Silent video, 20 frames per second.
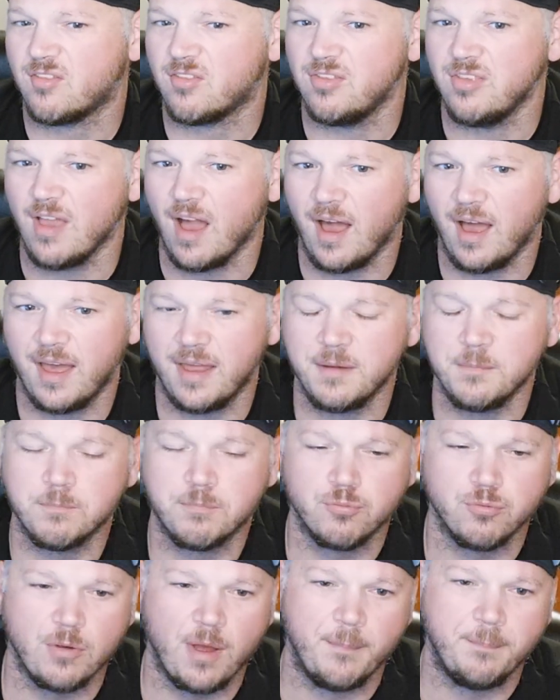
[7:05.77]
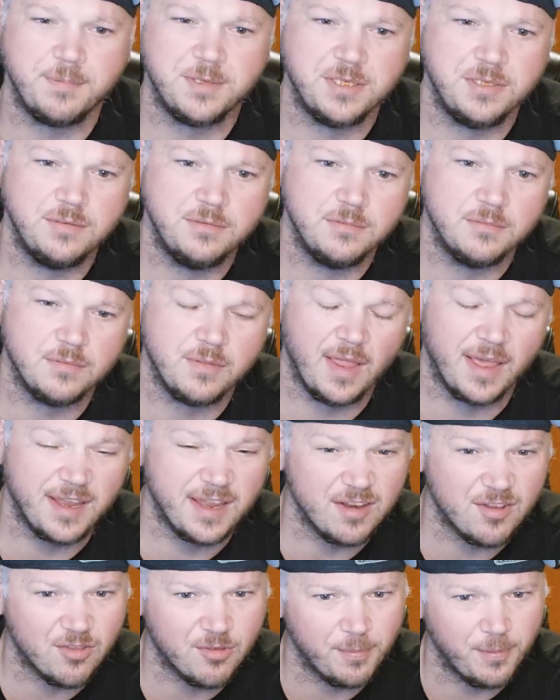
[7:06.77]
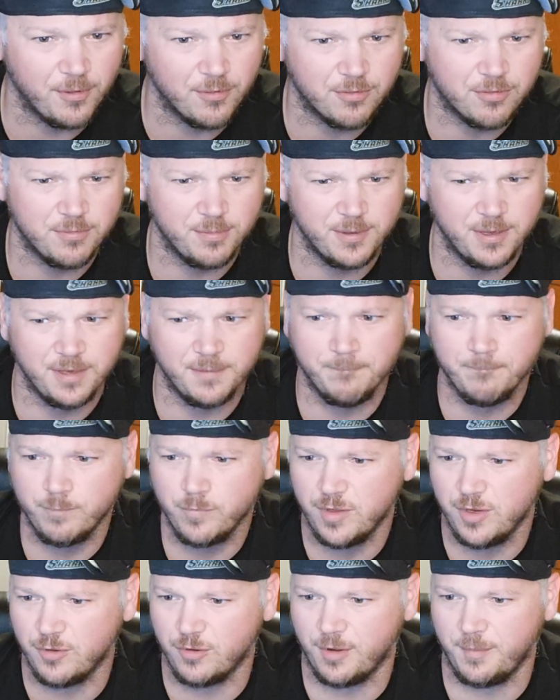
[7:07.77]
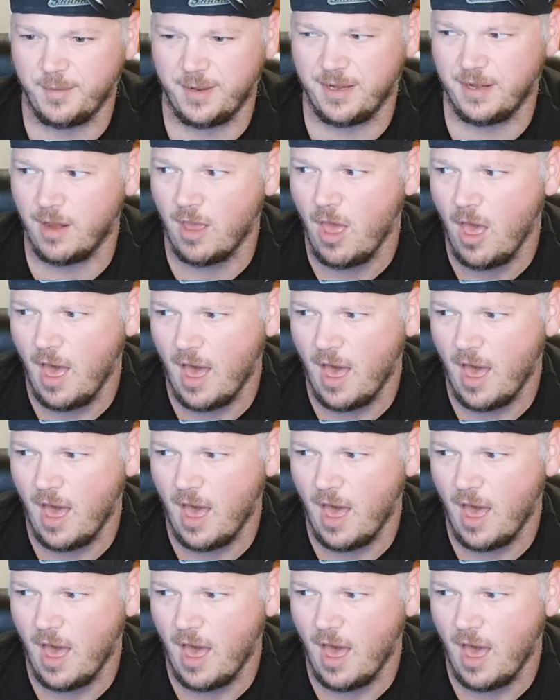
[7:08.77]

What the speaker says: not prepped like it's supposed to be. You know what I mean?